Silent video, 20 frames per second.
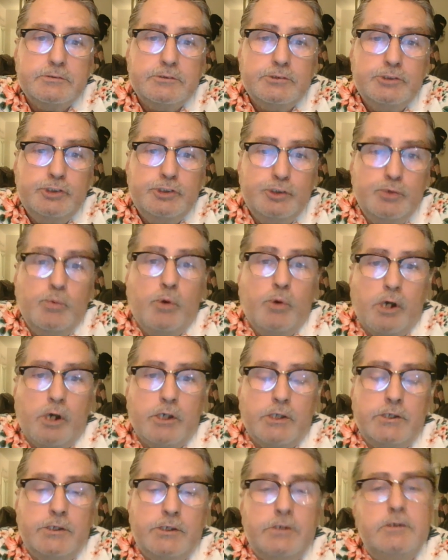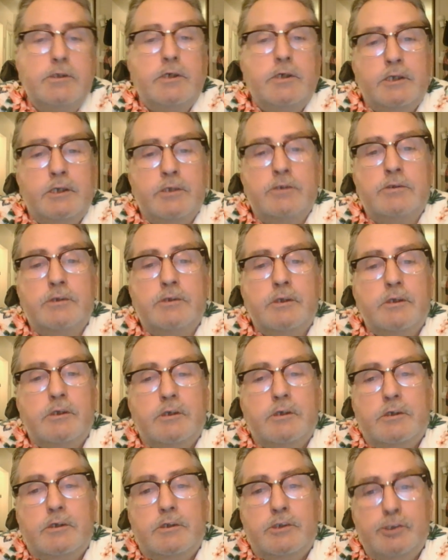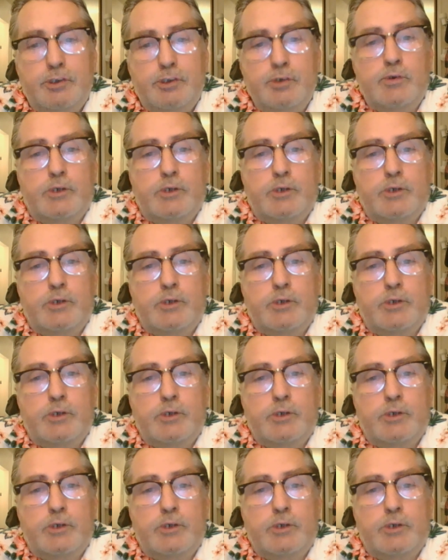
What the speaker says: you walking and you